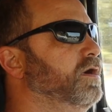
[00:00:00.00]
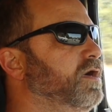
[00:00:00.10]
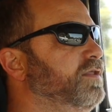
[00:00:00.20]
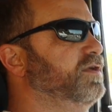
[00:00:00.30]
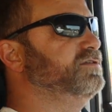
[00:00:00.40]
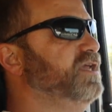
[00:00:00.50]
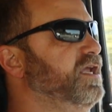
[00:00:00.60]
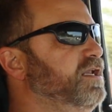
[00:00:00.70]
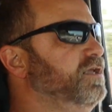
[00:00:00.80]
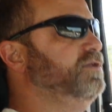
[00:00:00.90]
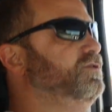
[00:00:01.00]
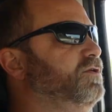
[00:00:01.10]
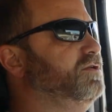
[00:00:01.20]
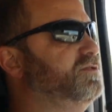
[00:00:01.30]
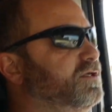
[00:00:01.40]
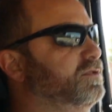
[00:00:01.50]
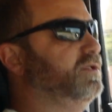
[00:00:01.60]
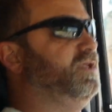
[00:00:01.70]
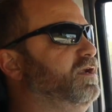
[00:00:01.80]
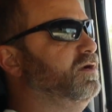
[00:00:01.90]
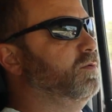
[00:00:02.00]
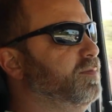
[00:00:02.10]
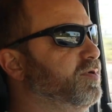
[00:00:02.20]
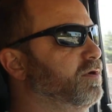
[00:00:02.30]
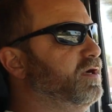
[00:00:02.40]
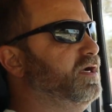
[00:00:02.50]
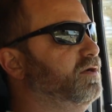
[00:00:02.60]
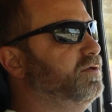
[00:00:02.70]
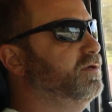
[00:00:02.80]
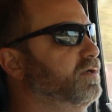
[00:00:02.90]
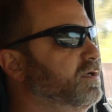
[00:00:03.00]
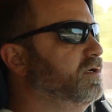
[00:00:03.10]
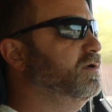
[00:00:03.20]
right, there's 80, and you can certainly hear it whipping around.